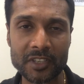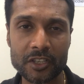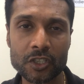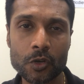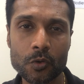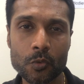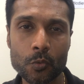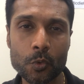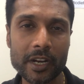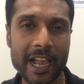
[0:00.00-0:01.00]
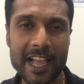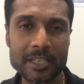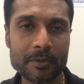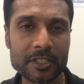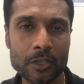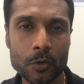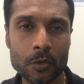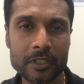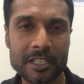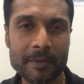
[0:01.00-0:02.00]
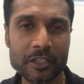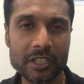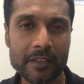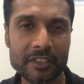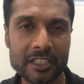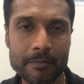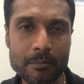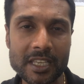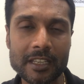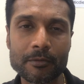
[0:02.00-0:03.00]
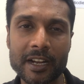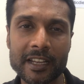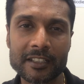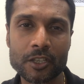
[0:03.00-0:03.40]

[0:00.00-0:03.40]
So, what has been told, especially even to me, right?